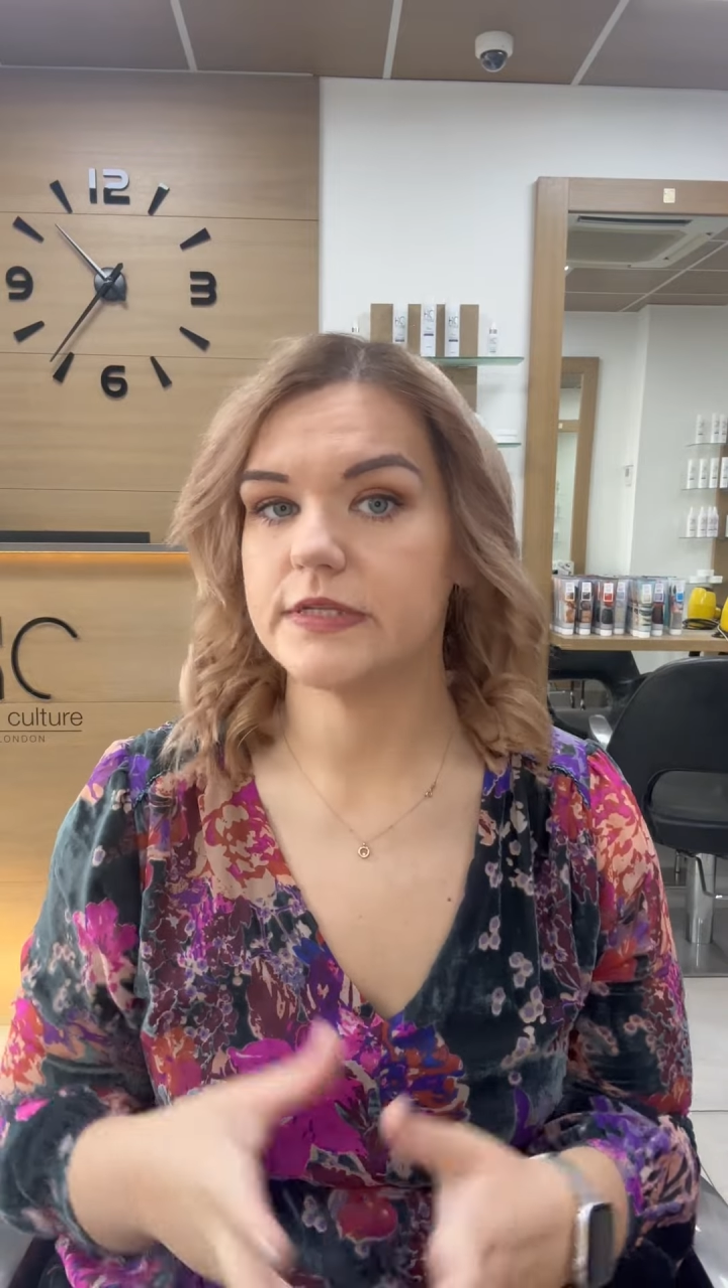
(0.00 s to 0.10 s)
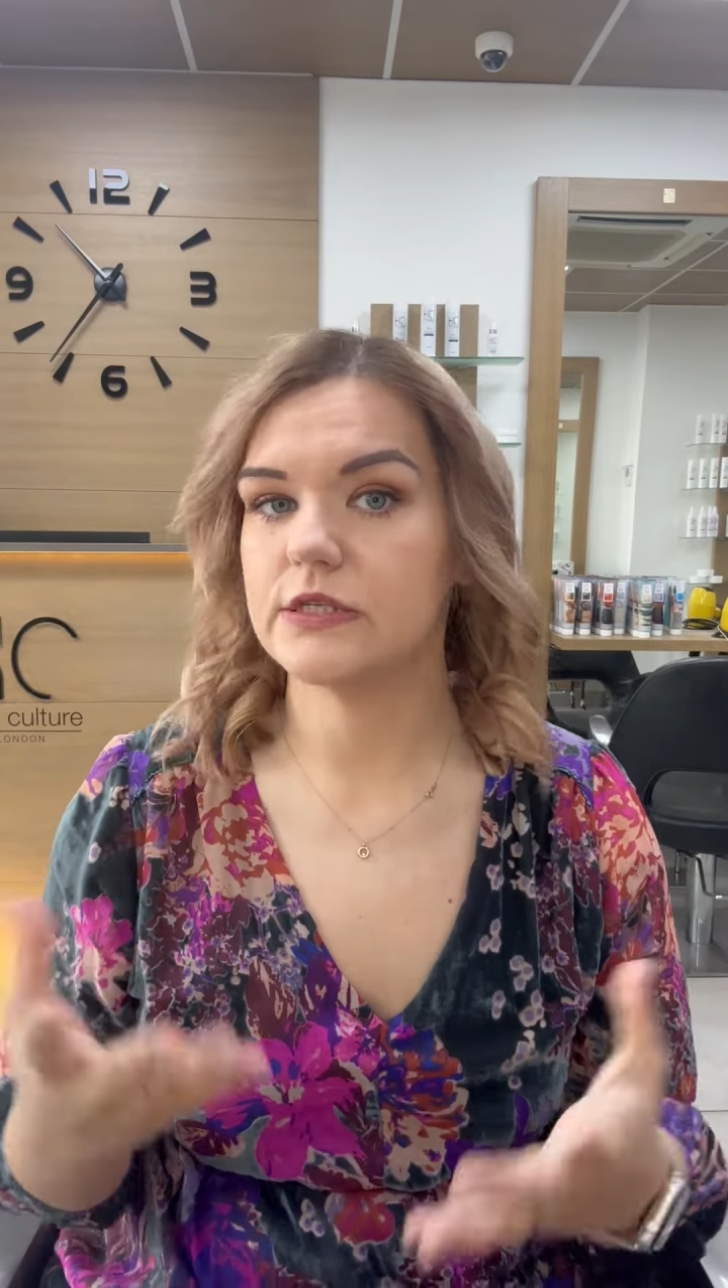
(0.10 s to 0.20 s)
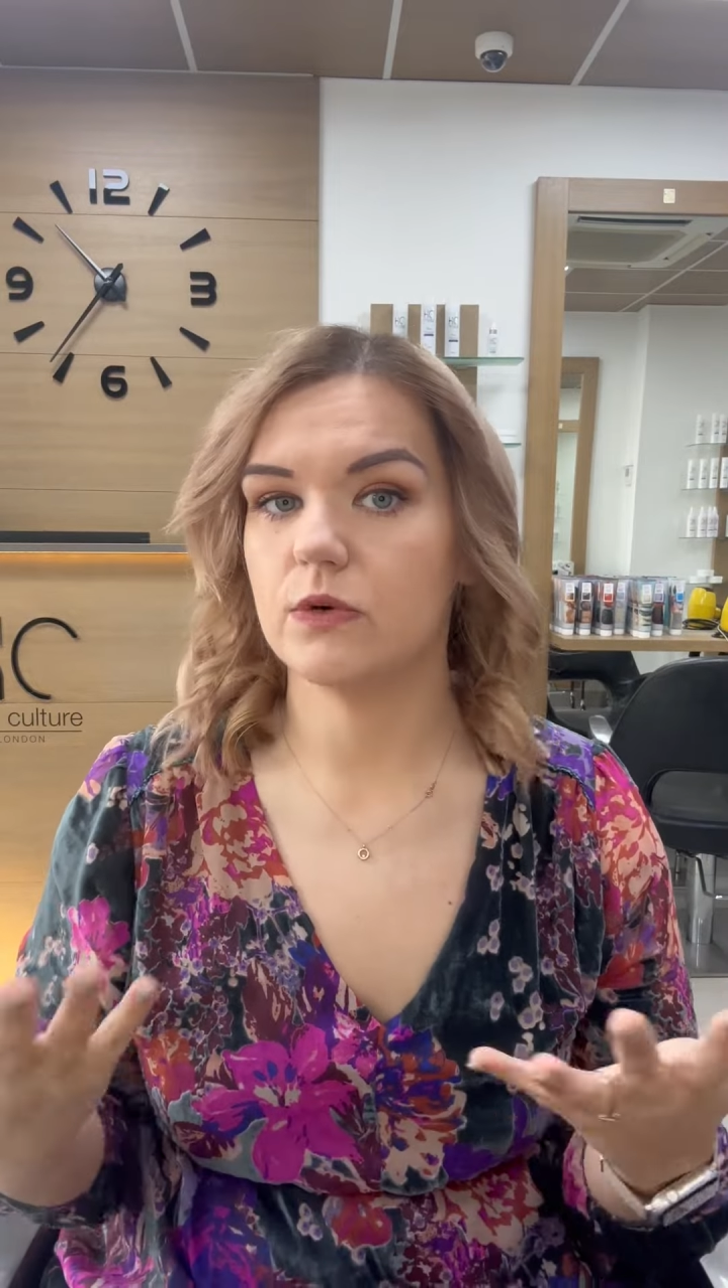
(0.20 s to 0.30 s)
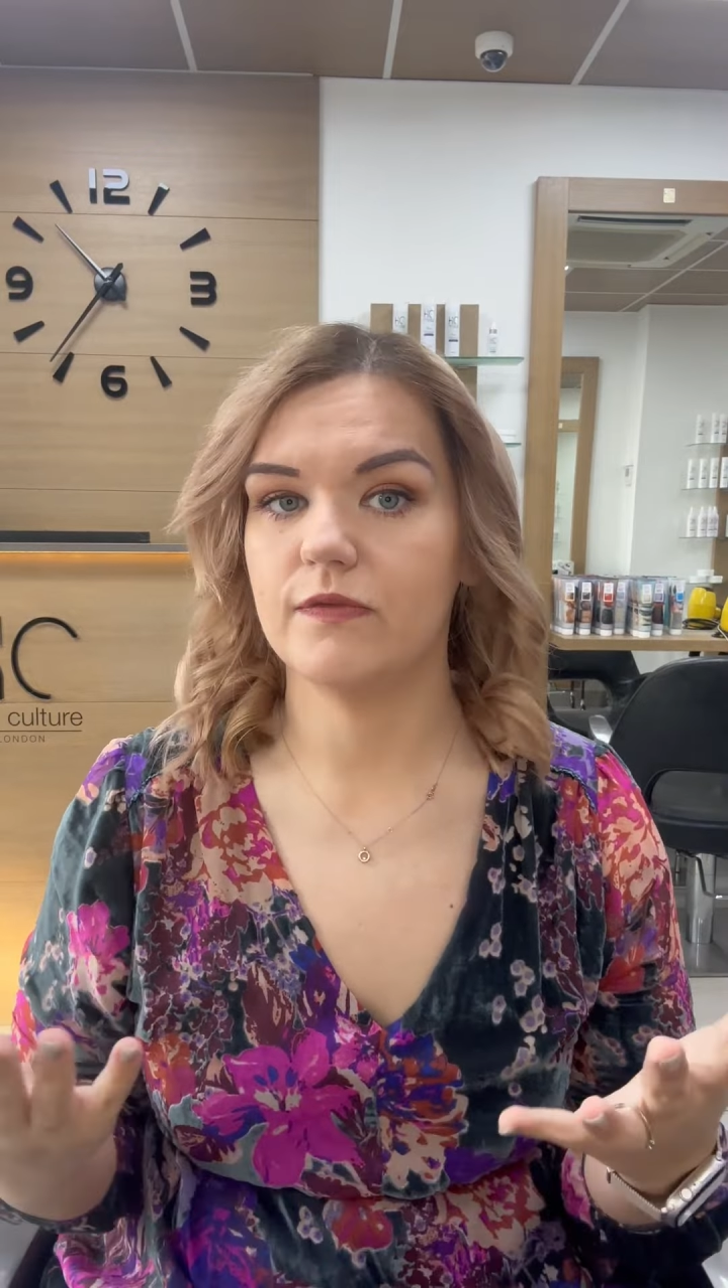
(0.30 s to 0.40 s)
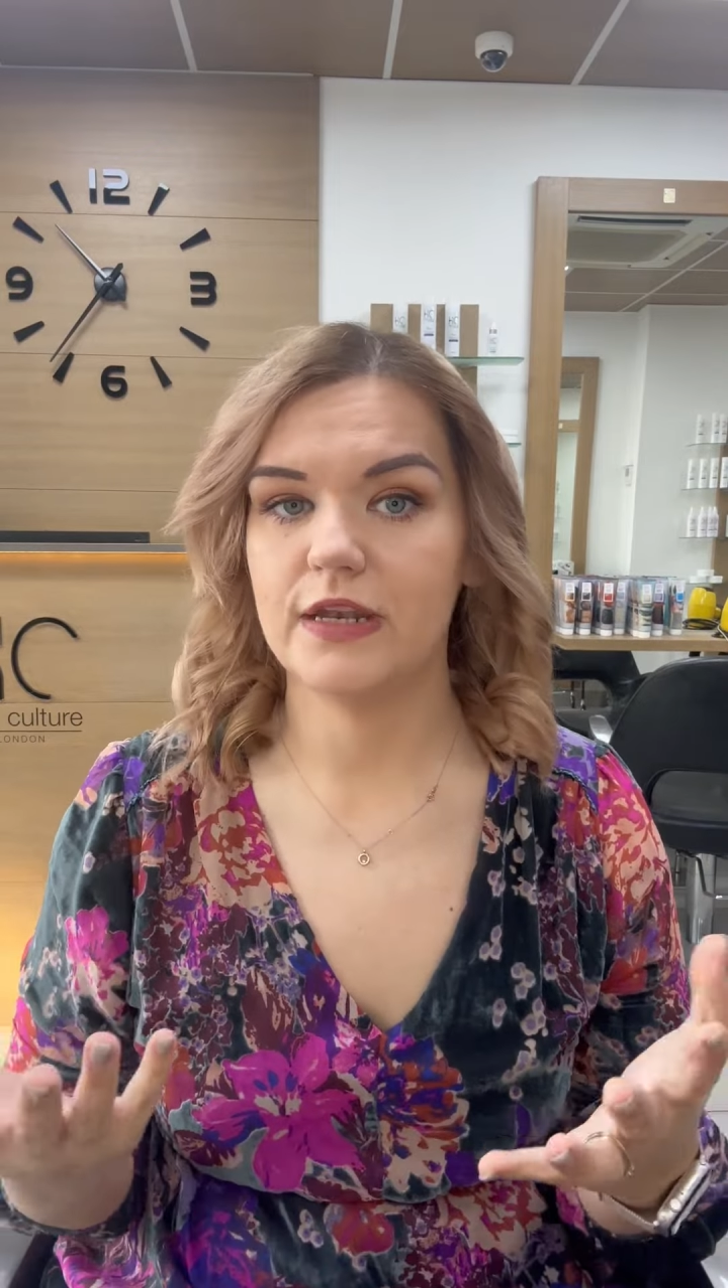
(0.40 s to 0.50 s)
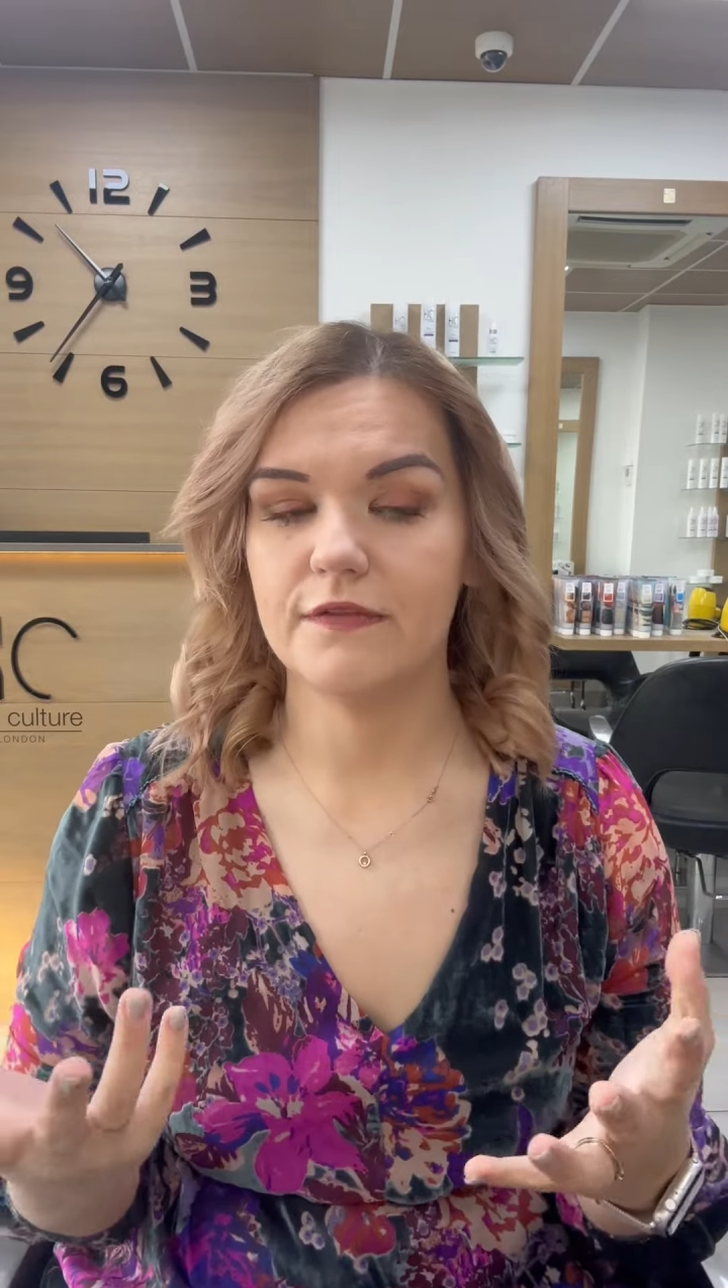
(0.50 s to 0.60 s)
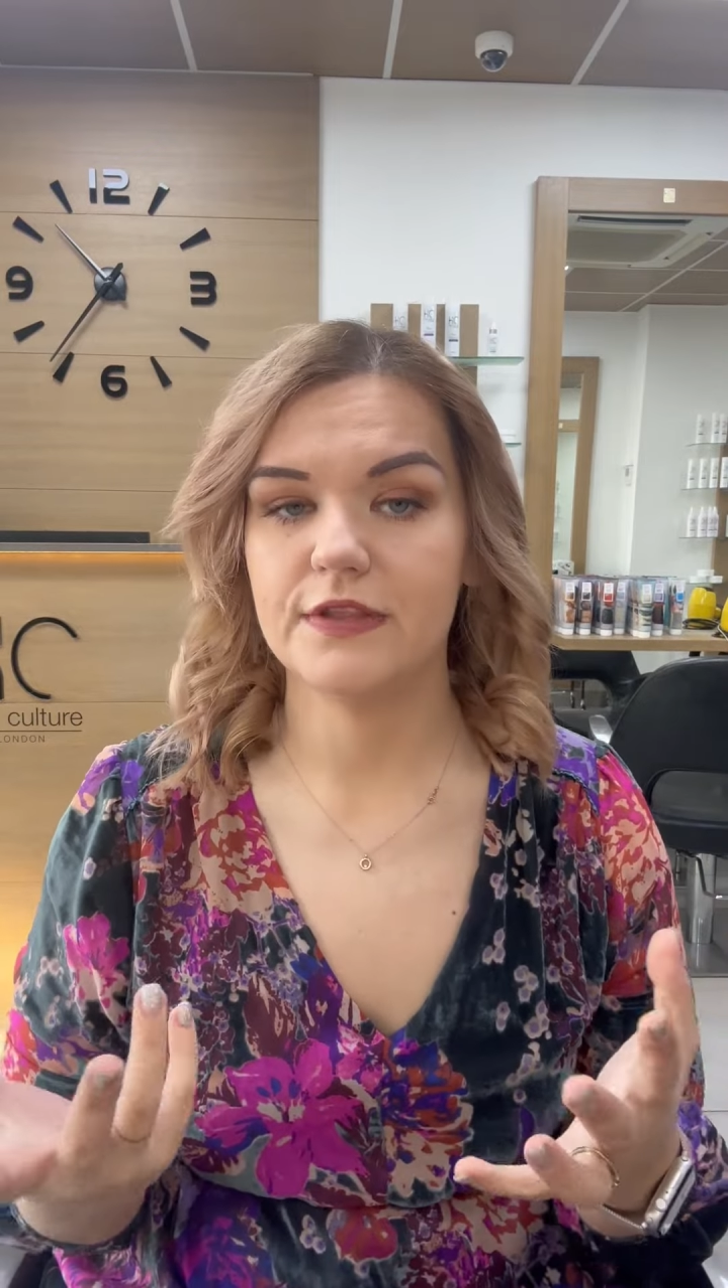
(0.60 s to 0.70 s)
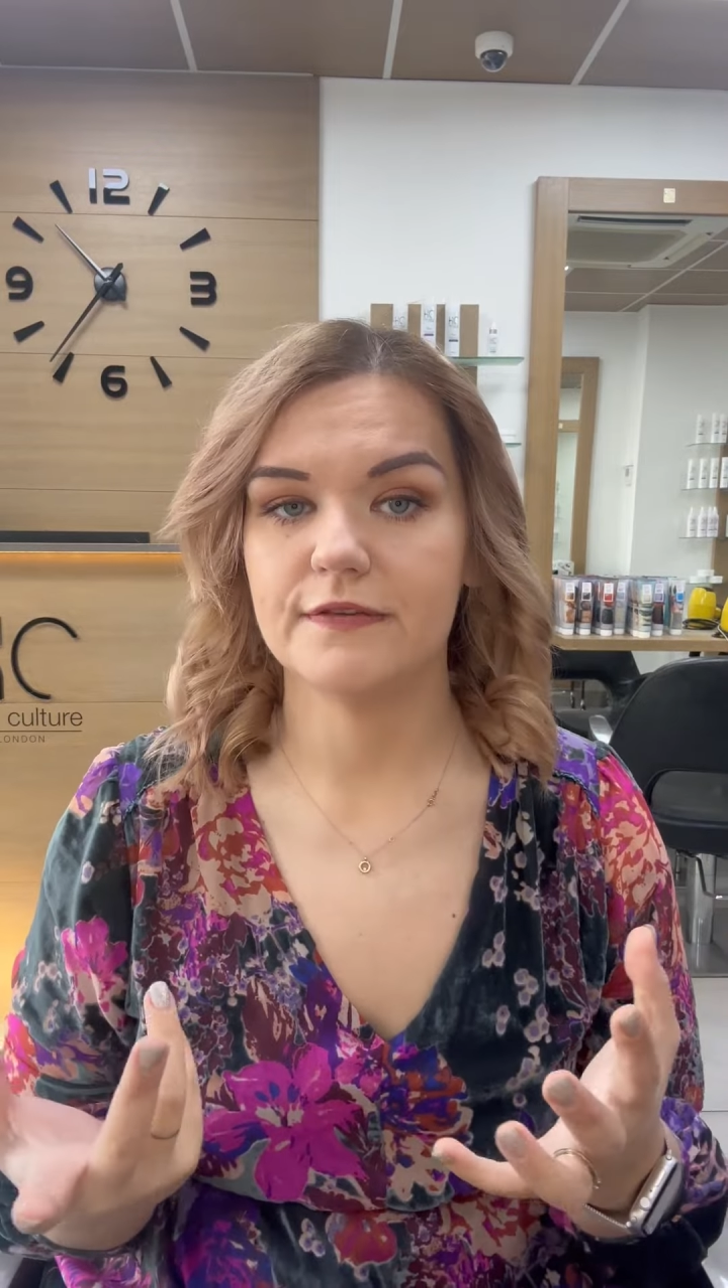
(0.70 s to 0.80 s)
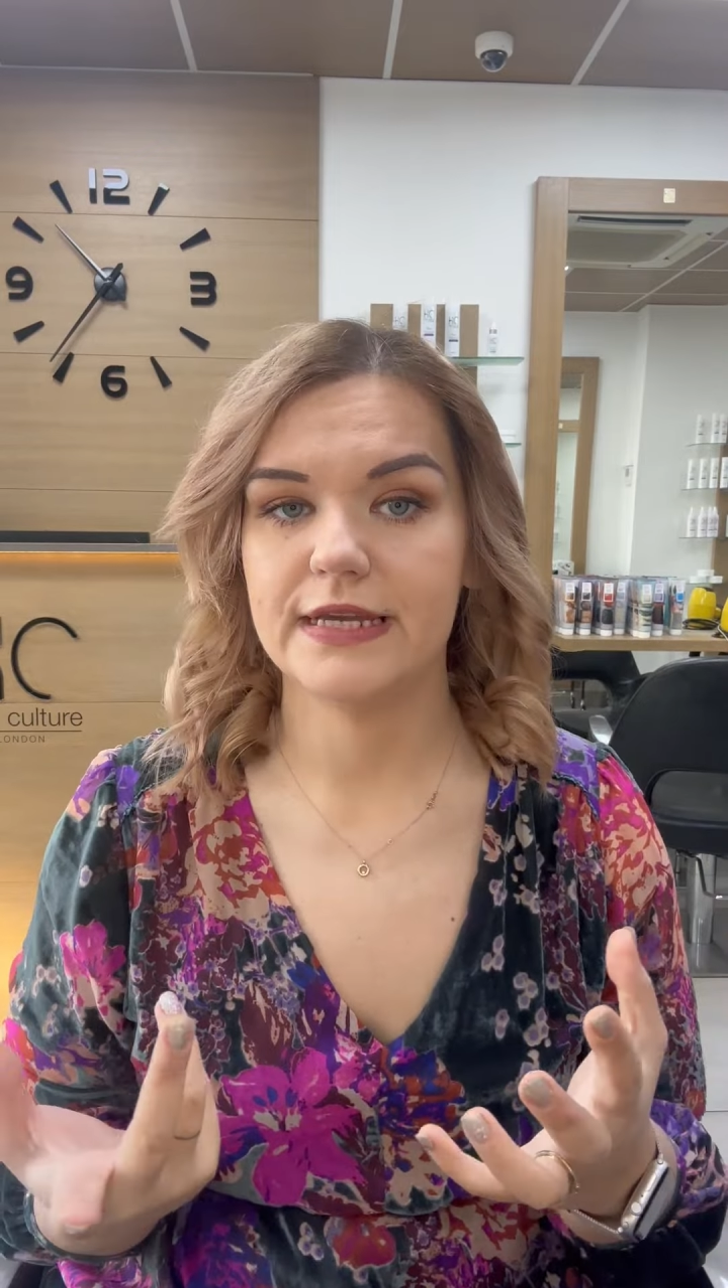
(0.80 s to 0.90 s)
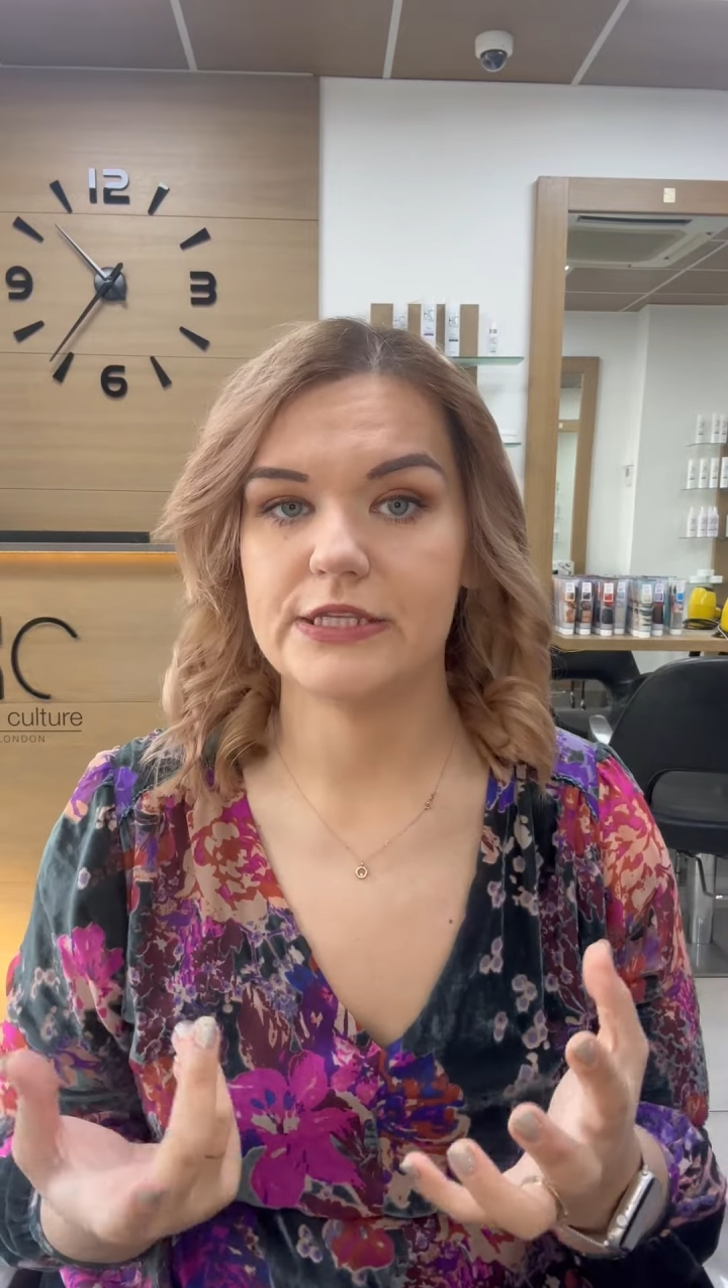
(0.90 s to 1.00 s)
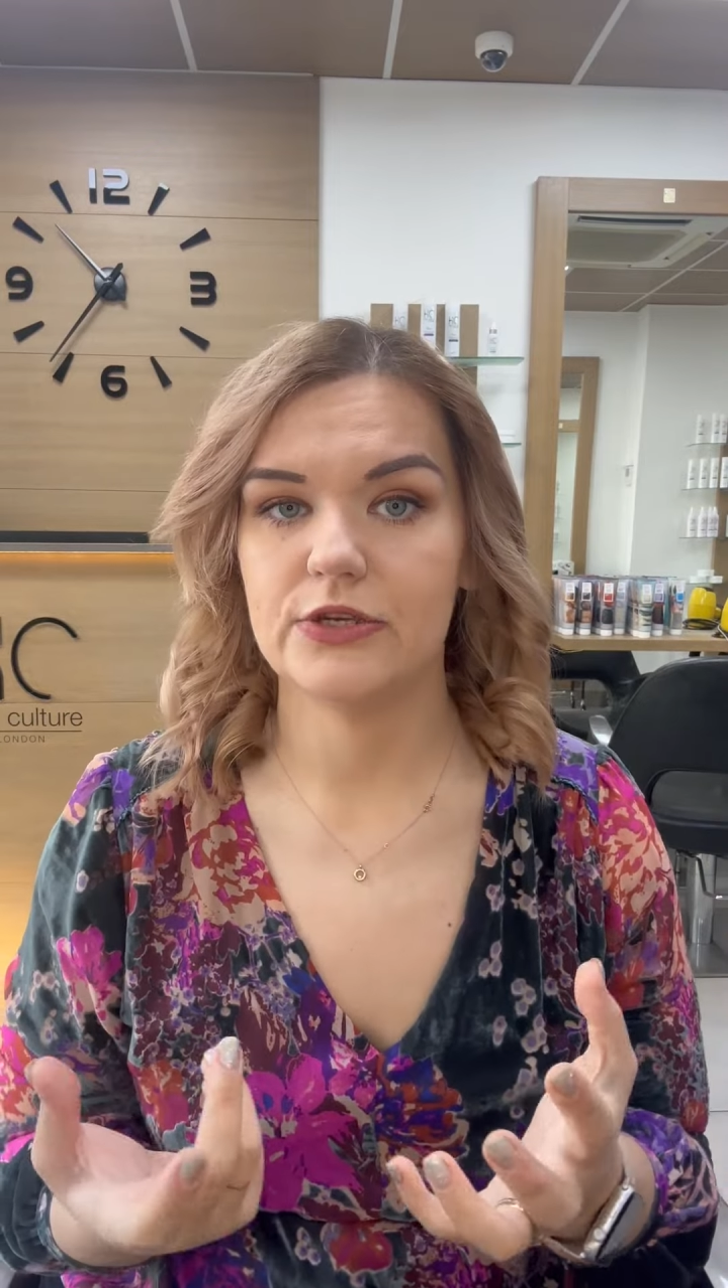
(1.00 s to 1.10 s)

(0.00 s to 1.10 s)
so one of the ways